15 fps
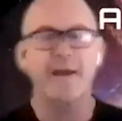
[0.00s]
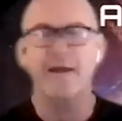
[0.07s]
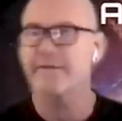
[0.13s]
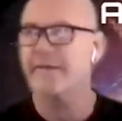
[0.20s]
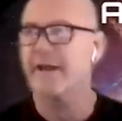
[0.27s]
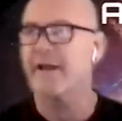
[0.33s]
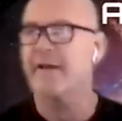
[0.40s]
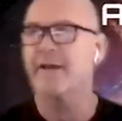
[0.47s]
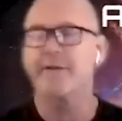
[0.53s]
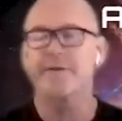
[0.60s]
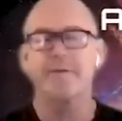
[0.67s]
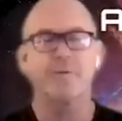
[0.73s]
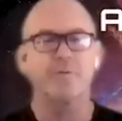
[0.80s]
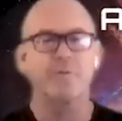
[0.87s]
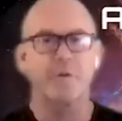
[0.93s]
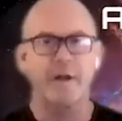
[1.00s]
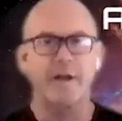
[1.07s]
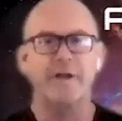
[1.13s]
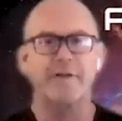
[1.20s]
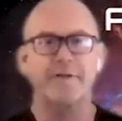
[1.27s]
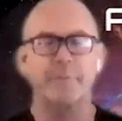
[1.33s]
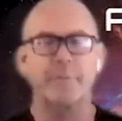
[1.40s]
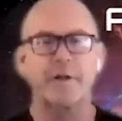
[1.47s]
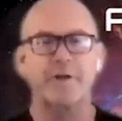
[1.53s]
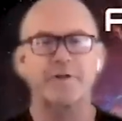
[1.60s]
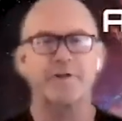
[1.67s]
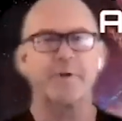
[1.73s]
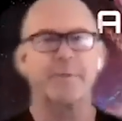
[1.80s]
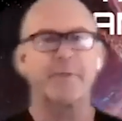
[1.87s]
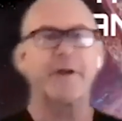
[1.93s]
Thanks, Andy. It's a
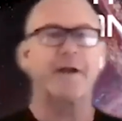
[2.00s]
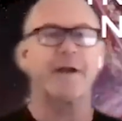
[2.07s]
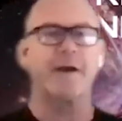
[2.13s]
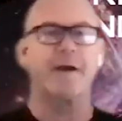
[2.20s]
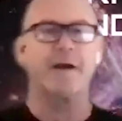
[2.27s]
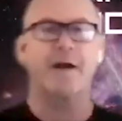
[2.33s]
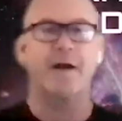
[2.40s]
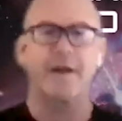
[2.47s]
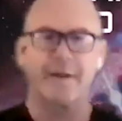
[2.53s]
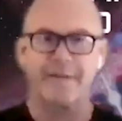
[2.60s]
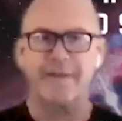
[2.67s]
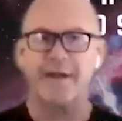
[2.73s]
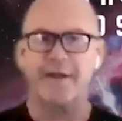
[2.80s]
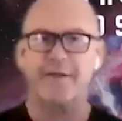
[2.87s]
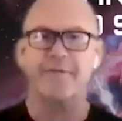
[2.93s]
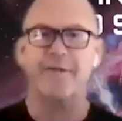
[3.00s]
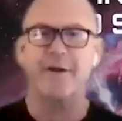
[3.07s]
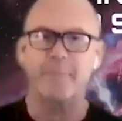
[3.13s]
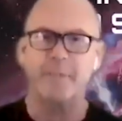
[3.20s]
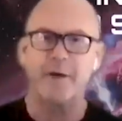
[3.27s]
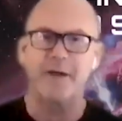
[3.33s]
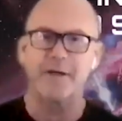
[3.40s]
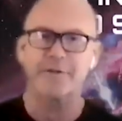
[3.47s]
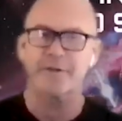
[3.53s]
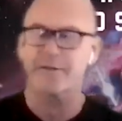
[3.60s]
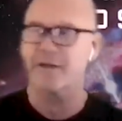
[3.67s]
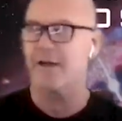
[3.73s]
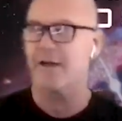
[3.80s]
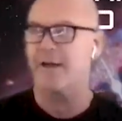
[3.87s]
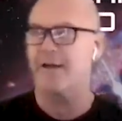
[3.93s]
pleasure to be here. Thank you very much.
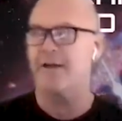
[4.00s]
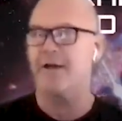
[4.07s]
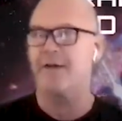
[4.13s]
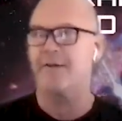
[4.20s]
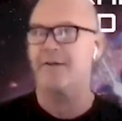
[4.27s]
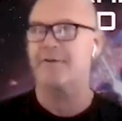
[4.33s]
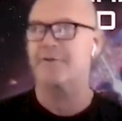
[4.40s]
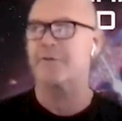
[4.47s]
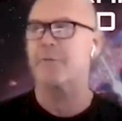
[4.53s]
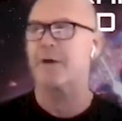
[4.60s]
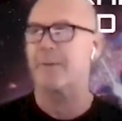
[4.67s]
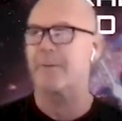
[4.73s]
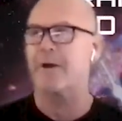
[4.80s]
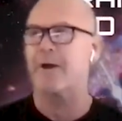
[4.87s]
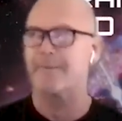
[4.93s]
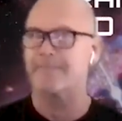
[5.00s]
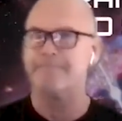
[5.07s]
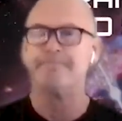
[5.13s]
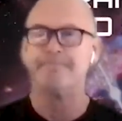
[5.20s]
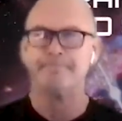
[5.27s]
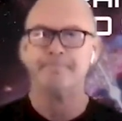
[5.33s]
And thanks for bringing me on.